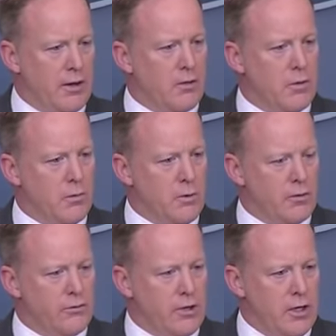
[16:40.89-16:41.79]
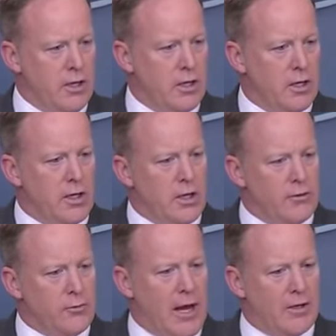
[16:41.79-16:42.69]
I think we're, we're seeing
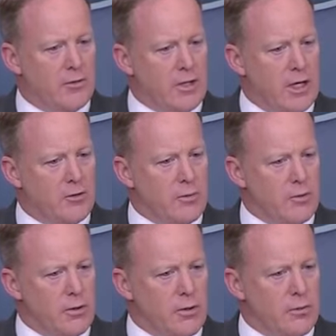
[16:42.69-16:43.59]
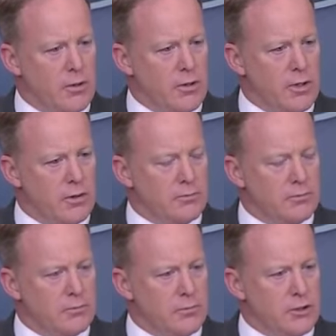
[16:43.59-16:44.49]
some active engagement with with um,
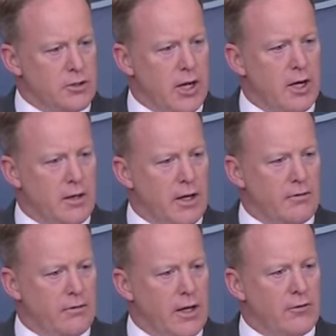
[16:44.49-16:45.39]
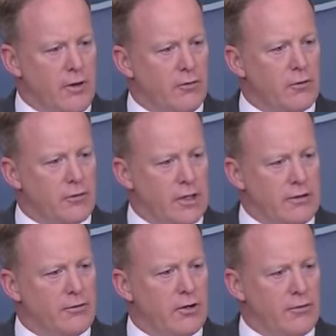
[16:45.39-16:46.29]
with China, and that's that's helpful. So
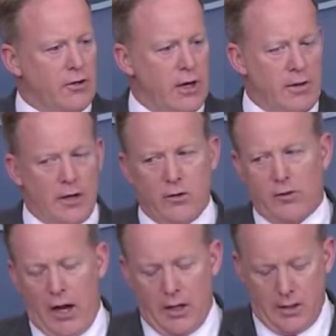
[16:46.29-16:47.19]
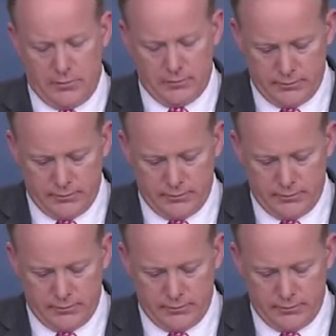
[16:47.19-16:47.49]
let's let's see how that goes. Allie.